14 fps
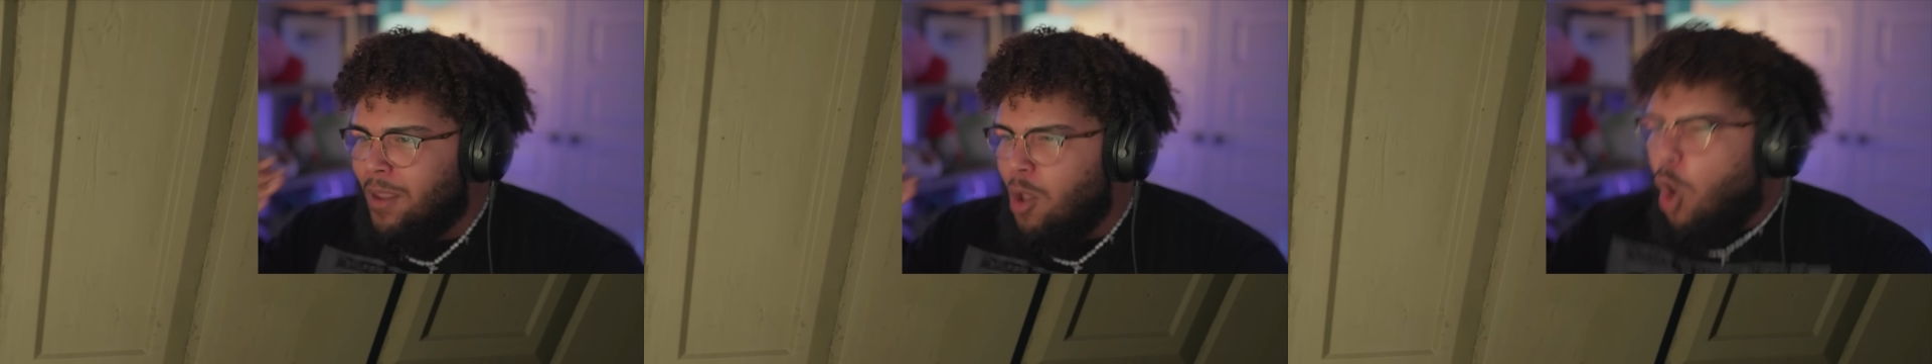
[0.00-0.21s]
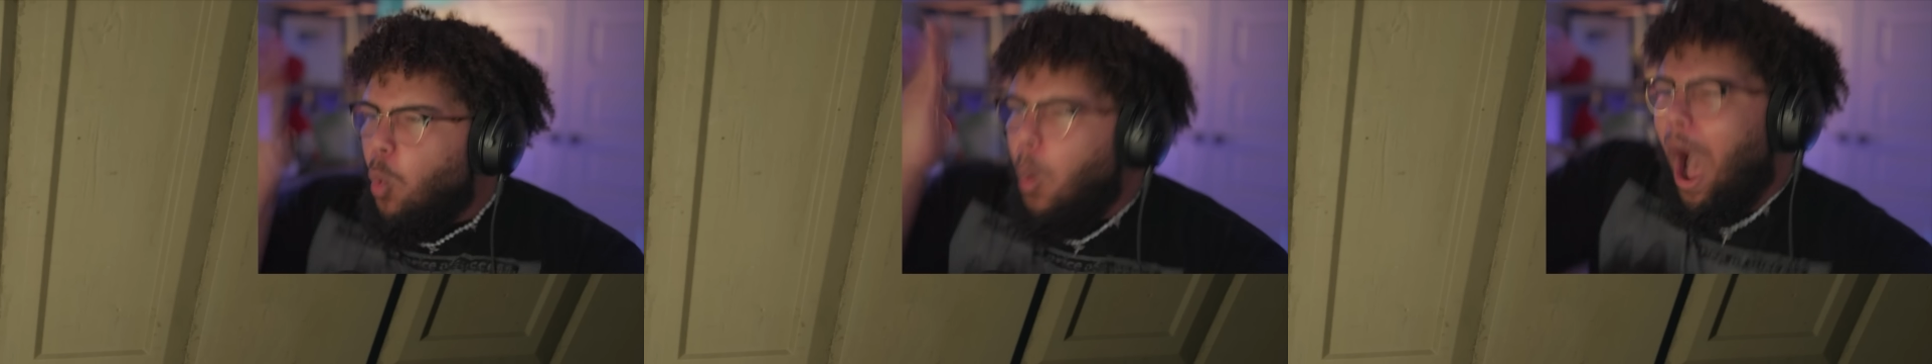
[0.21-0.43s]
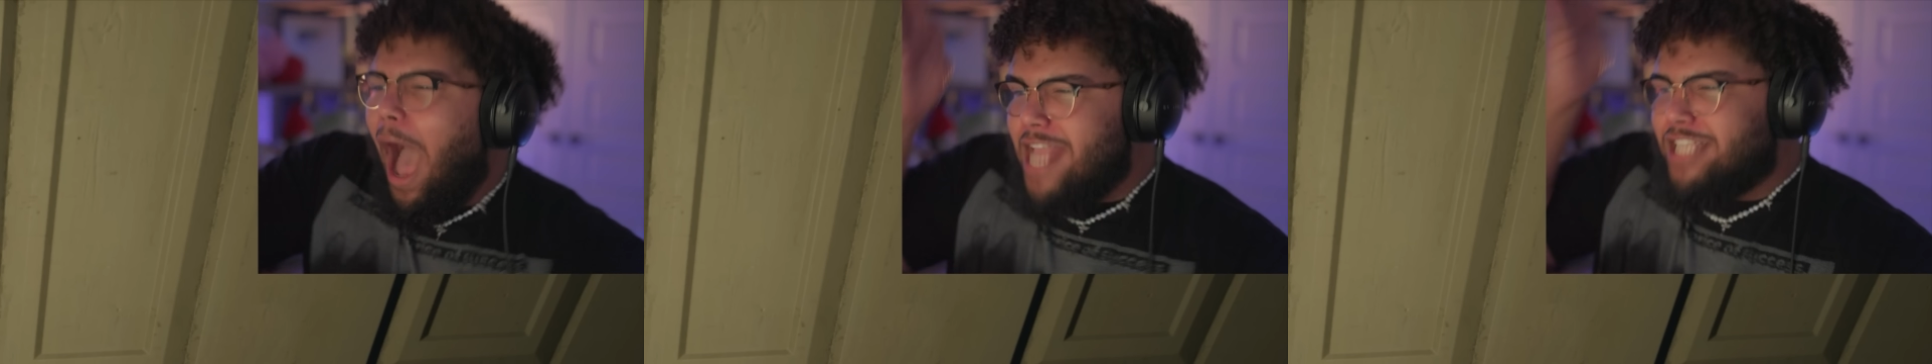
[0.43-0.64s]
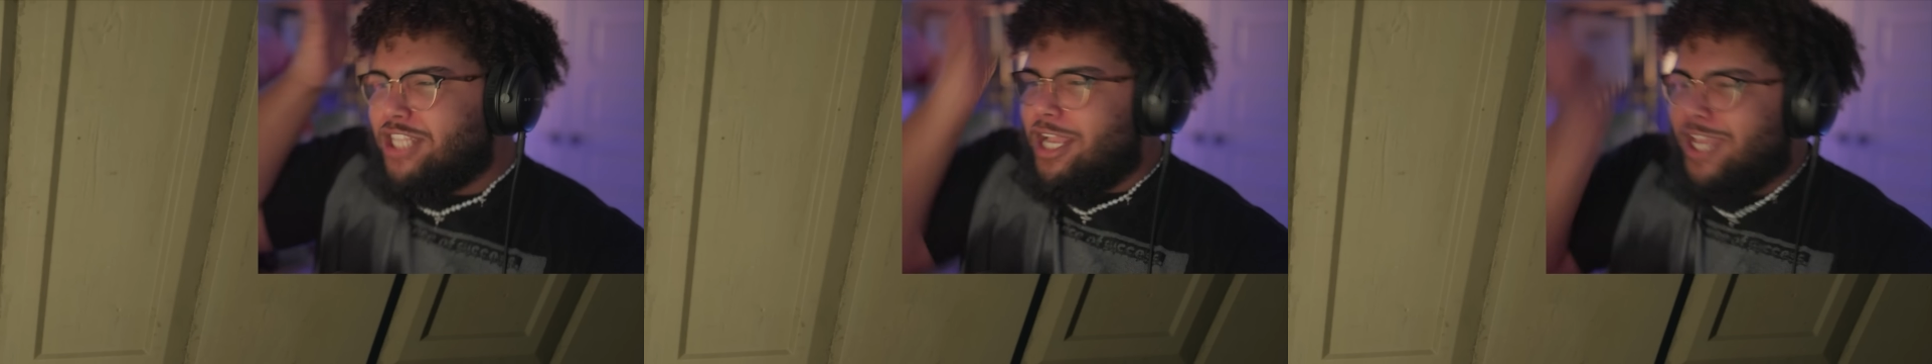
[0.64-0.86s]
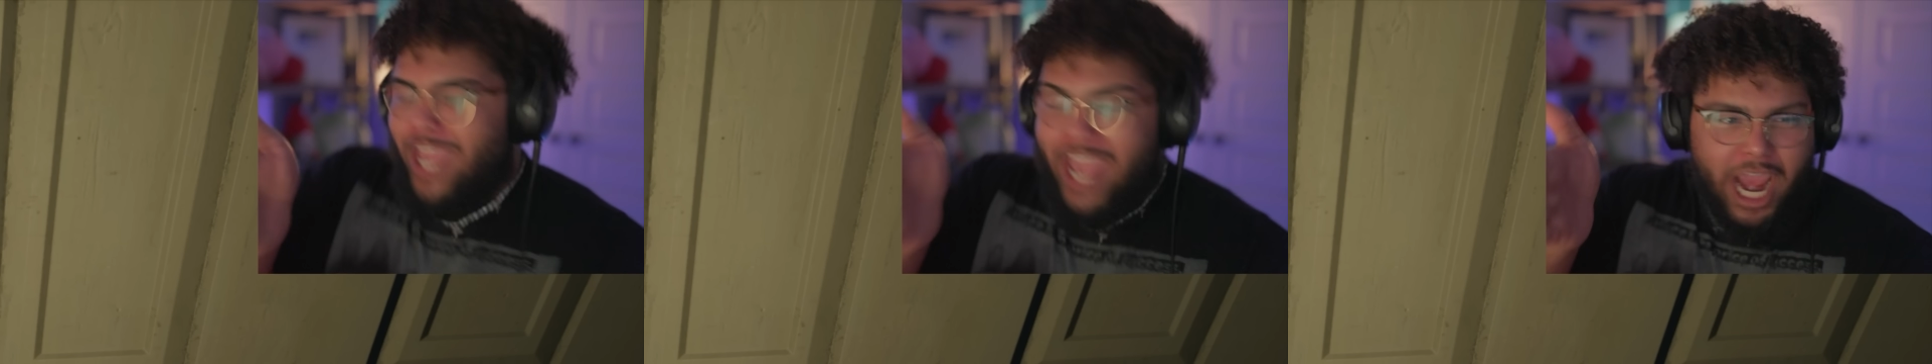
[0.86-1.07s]
Why is
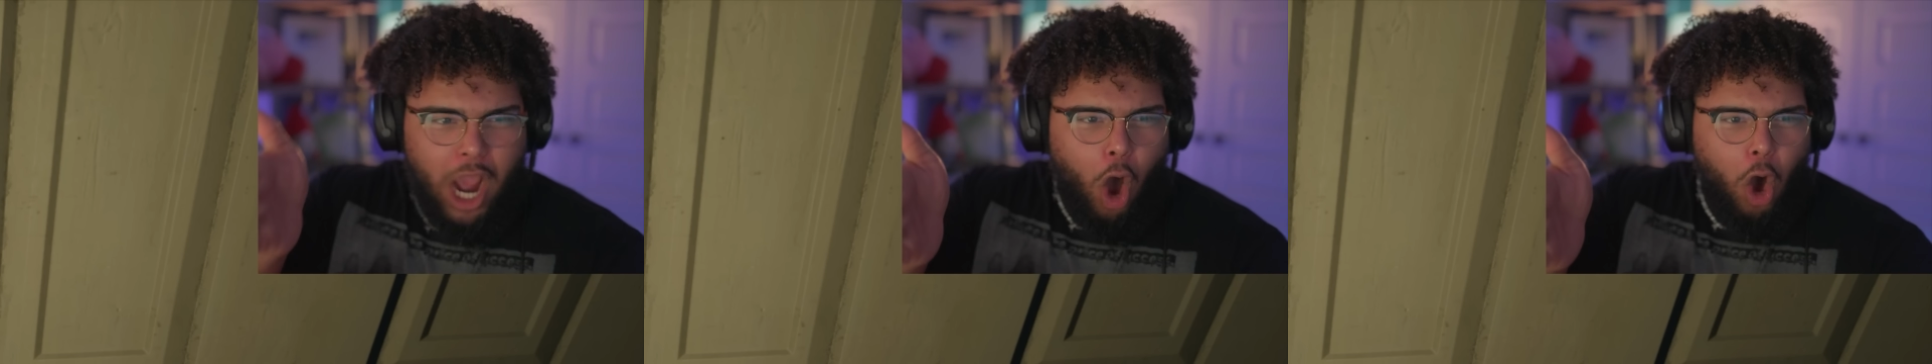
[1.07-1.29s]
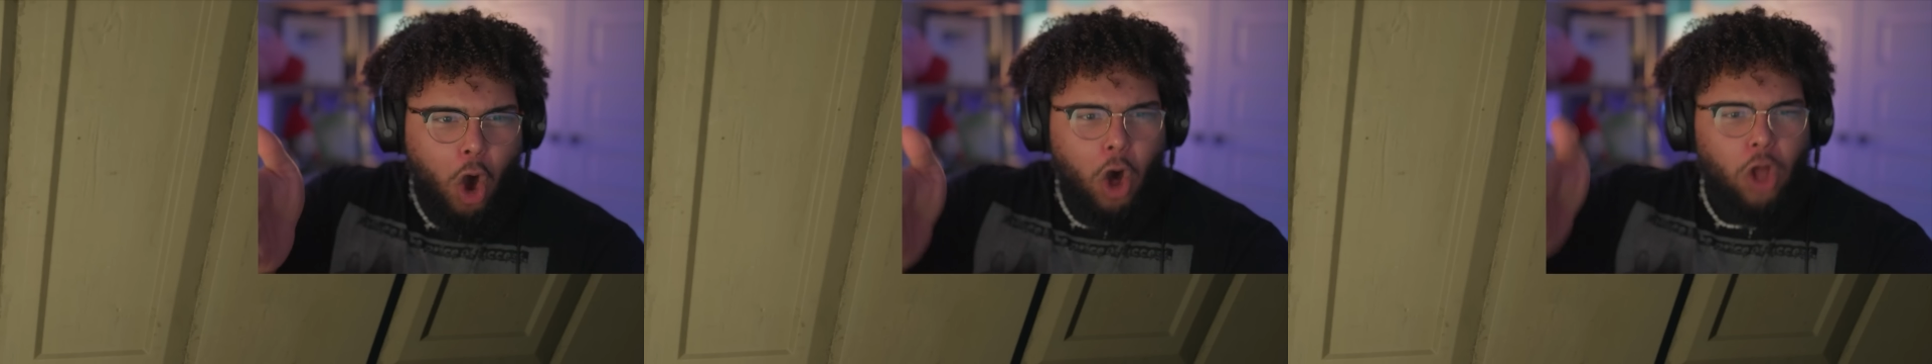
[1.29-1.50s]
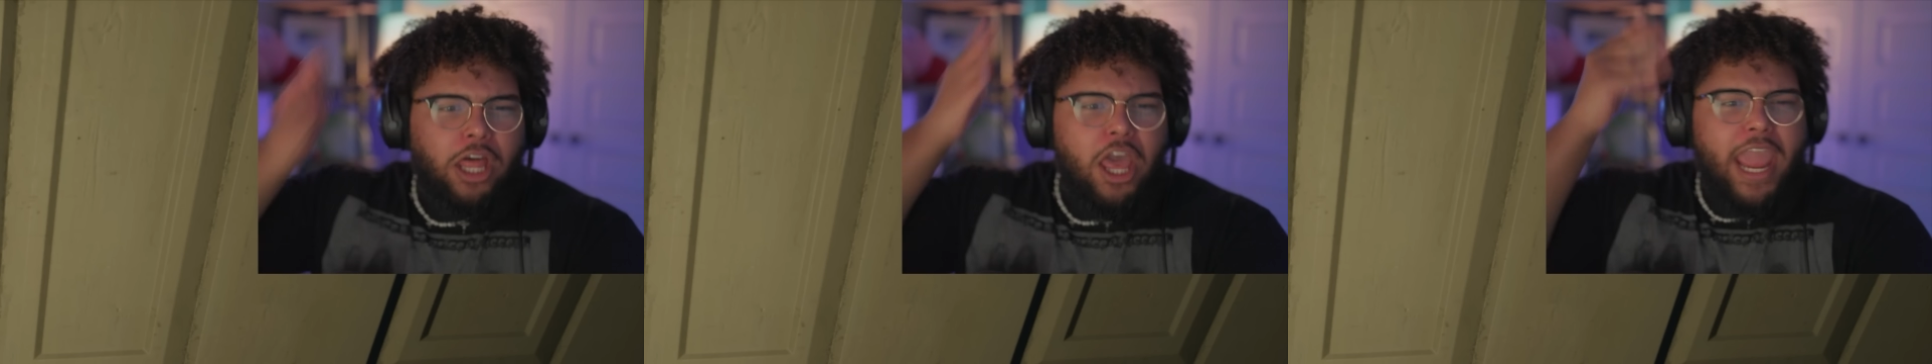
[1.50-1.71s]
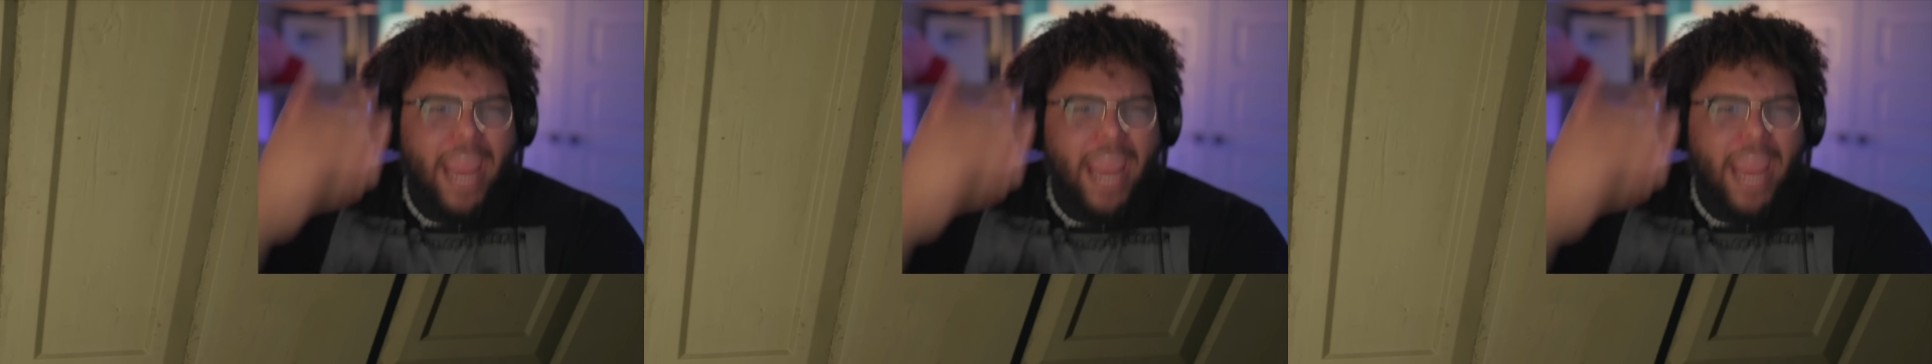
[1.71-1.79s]
the keyhole